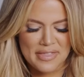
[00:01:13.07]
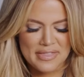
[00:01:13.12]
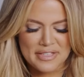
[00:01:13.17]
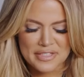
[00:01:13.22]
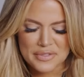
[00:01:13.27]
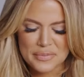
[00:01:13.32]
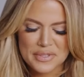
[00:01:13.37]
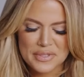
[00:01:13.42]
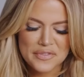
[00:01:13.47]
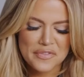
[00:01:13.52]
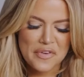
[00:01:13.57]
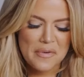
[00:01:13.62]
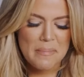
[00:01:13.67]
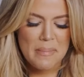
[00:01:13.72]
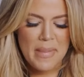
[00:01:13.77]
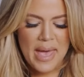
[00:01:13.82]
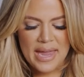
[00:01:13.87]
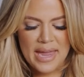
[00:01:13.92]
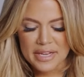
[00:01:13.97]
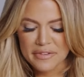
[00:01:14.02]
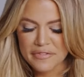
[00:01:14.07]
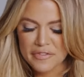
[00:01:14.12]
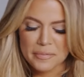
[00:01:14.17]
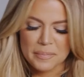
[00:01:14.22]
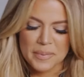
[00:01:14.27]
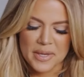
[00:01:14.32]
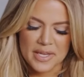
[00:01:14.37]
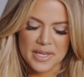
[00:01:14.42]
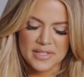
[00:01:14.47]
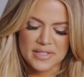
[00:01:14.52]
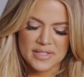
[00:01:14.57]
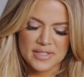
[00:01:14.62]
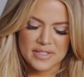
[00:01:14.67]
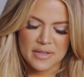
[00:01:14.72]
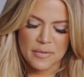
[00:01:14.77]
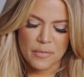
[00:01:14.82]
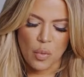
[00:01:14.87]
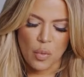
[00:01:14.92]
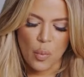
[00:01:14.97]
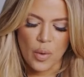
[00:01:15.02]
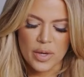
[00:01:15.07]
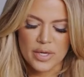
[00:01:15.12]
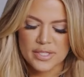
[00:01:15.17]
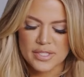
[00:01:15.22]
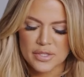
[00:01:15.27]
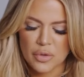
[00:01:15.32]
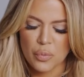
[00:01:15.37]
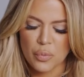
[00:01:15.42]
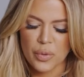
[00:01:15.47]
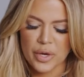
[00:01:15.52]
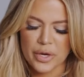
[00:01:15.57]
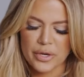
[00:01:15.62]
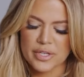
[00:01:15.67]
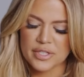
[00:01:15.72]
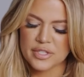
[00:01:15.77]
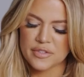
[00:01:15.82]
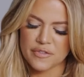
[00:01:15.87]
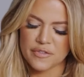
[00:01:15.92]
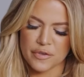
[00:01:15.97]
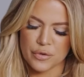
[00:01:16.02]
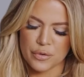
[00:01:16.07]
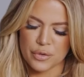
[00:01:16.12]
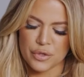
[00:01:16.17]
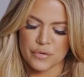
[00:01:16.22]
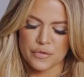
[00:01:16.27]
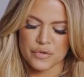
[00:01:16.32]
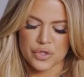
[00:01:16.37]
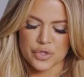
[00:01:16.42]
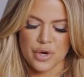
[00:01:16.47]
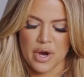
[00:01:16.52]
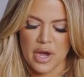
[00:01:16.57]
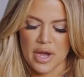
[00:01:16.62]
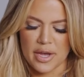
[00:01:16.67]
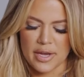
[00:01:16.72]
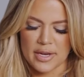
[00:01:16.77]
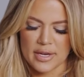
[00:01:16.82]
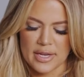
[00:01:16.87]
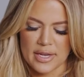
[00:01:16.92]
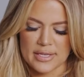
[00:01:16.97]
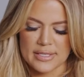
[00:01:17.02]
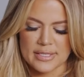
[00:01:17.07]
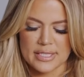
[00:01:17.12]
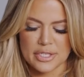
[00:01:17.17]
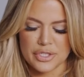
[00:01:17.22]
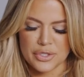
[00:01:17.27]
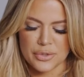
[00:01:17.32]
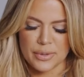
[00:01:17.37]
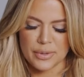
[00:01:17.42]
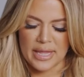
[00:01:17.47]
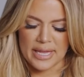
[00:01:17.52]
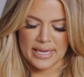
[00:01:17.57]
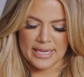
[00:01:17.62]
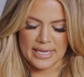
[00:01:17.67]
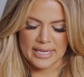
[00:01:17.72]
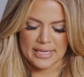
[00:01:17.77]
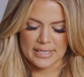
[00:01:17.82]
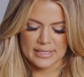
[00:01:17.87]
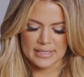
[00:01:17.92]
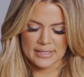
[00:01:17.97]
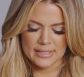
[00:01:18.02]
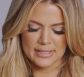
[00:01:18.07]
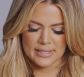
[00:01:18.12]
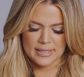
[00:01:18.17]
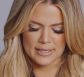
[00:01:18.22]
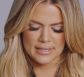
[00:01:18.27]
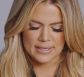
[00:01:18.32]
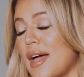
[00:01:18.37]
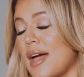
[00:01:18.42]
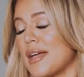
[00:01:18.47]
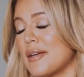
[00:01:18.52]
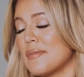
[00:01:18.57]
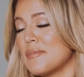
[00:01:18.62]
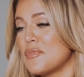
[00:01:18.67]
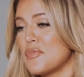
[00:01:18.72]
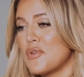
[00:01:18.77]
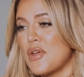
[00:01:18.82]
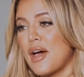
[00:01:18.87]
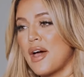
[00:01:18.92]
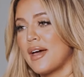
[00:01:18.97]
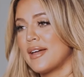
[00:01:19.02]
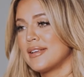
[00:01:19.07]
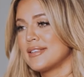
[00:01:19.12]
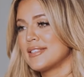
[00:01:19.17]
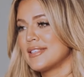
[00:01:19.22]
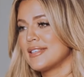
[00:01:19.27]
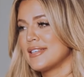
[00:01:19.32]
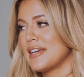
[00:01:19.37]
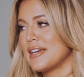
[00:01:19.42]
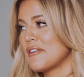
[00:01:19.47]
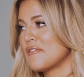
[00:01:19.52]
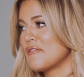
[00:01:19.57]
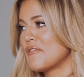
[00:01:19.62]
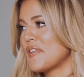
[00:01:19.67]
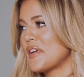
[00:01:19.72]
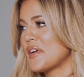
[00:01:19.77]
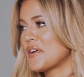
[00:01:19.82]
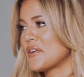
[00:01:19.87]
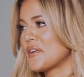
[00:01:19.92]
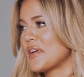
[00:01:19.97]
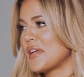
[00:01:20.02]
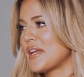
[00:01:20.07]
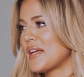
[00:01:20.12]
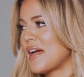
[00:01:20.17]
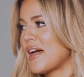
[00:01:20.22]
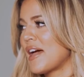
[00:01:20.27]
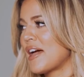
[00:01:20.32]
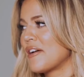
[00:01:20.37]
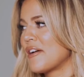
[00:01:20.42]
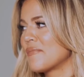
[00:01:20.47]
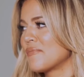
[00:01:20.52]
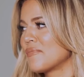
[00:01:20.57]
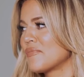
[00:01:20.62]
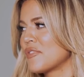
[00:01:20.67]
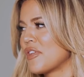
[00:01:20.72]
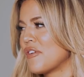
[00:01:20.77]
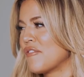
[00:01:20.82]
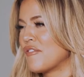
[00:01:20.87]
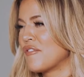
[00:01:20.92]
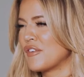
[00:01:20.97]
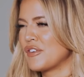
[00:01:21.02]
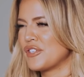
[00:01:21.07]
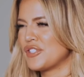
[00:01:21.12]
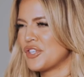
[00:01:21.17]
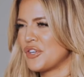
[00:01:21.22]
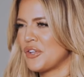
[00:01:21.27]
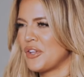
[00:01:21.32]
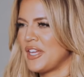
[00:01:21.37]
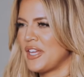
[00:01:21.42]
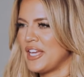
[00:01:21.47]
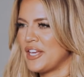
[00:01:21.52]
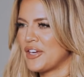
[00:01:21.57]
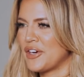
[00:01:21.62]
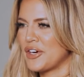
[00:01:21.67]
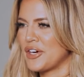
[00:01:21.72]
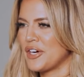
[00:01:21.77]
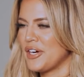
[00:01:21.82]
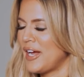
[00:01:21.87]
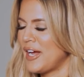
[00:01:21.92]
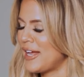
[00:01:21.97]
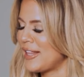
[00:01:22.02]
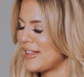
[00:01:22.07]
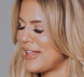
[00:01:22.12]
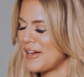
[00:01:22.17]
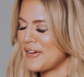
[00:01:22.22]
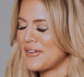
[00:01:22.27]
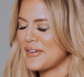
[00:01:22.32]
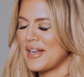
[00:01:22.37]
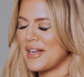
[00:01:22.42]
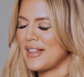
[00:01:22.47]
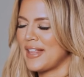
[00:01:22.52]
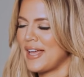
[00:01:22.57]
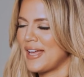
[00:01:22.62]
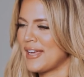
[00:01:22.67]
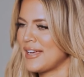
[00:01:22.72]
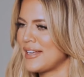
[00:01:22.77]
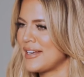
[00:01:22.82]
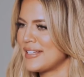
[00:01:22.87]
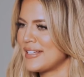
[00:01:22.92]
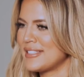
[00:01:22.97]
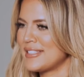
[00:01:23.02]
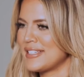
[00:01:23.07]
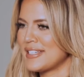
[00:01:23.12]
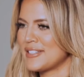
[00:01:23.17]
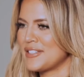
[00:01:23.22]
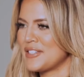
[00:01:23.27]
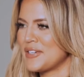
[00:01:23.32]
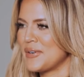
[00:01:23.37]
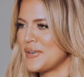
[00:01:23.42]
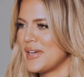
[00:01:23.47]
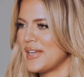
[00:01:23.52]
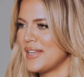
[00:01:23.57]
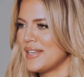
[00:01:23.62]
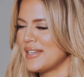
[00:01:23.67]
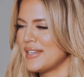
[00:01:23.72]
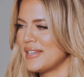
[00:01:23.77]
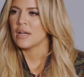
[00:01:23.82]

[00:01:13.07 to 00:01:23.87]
This one's from Maddie for Peace. What is the weirdest food you've tried and did you like it? I am not a very versatile eater. I like what I like and I stick to it.